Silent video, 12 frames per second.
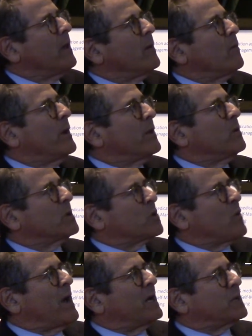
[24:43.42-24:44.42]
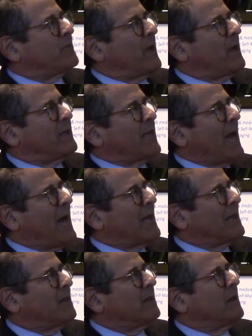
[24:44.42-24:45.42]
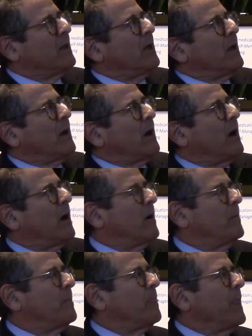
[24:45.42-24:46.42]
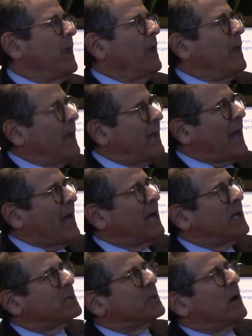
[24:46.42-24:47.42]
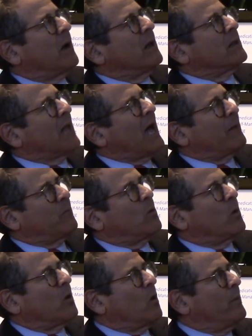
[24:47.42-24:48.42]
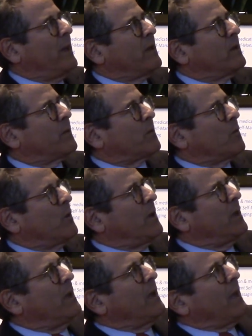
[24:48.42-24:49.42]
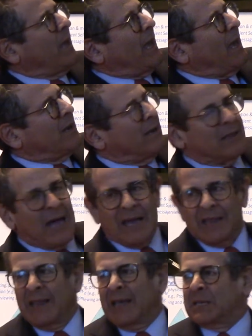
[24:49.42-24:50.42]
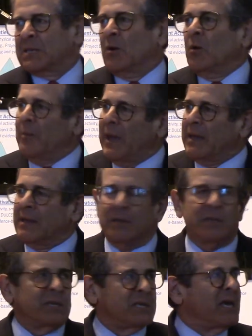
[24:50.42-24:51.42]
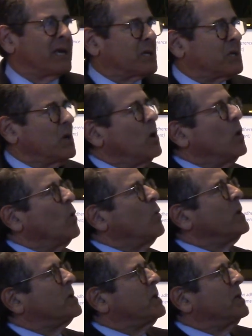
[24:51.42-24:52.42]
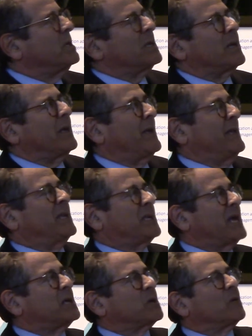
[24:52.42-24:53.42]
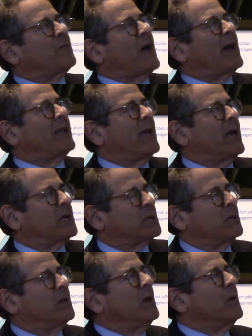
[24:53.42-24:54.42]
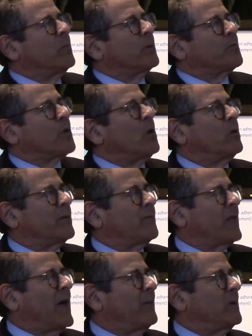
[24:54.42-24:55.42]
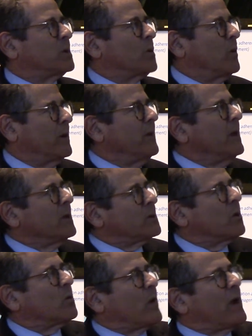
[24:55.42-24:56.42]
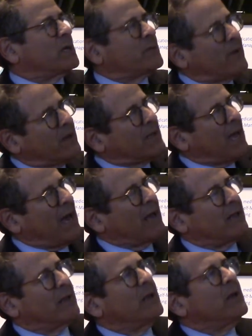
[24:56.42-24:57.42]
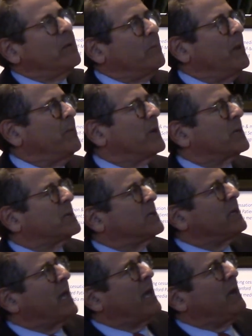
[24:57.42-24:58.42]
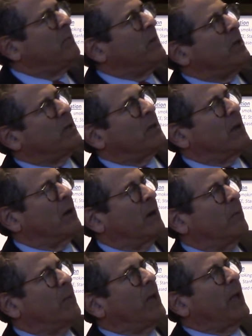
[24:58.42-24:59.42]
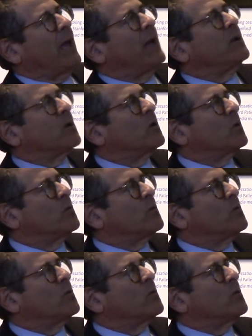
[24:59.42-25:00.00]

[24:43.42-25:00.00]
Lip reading: whether it's grass-fed cattle, It has a lot more omega-3 and a lot less omega-6, which is an essential fatty acid, but pro-inflammatory. So grass-fed cattle mimics the game meat and a good